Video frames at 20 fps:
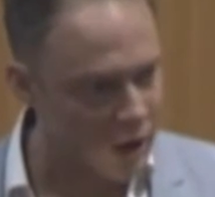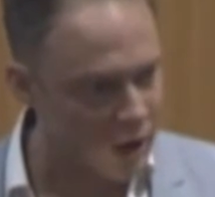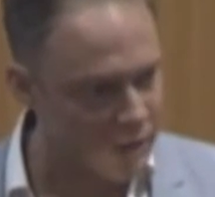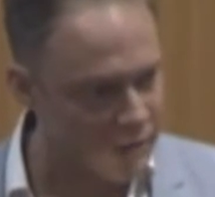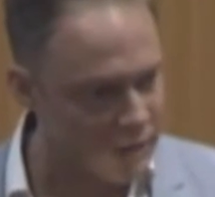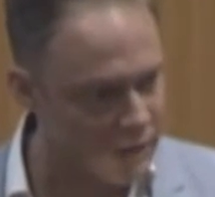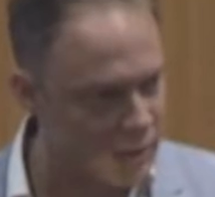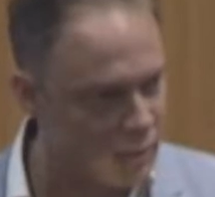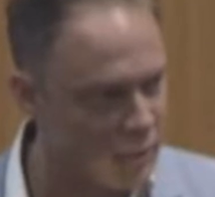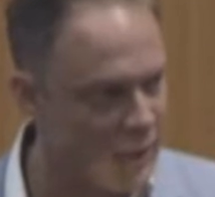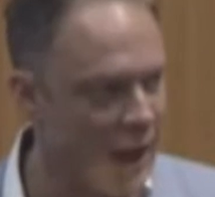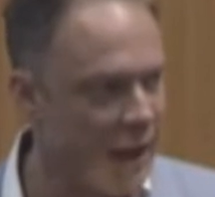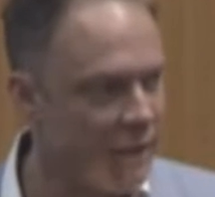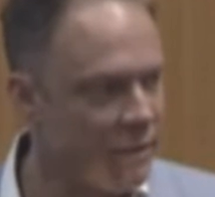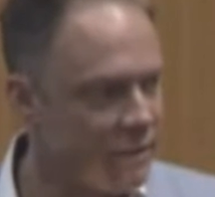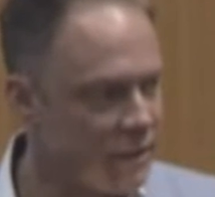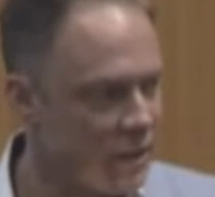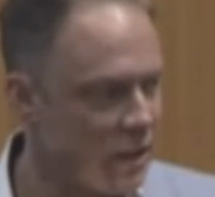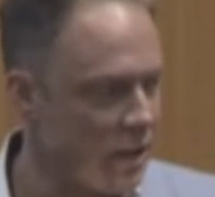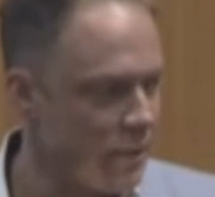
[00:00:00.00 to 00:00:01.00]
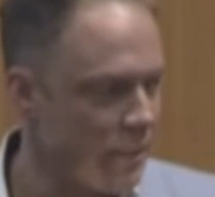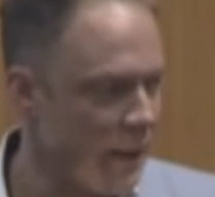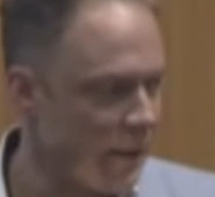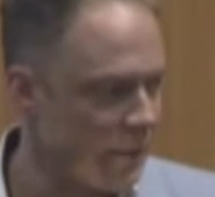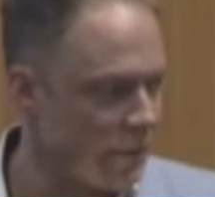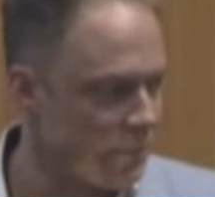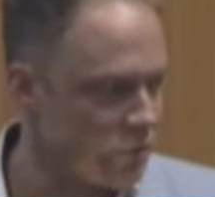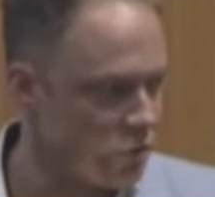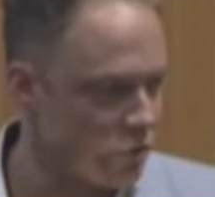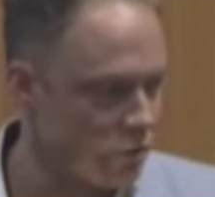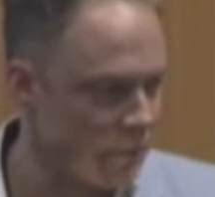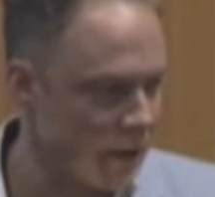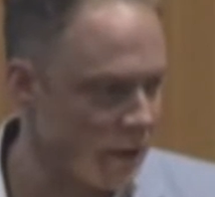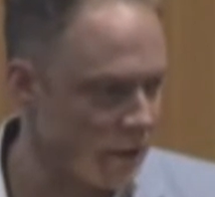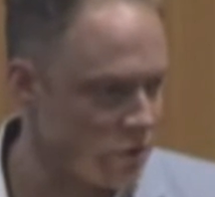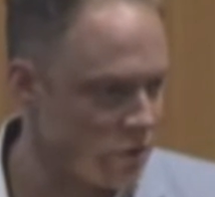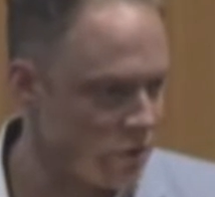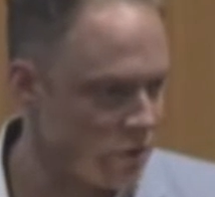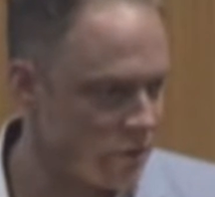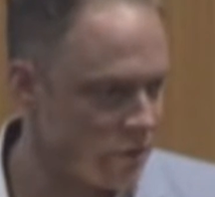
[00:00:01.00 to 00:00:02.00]
often without thinking about them too
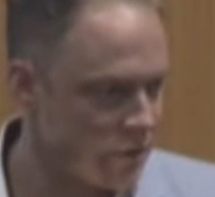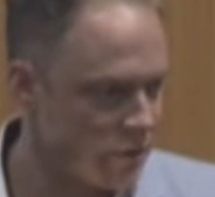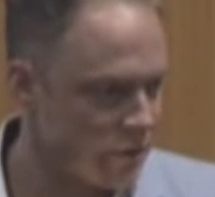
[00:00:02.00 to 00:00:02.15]
much.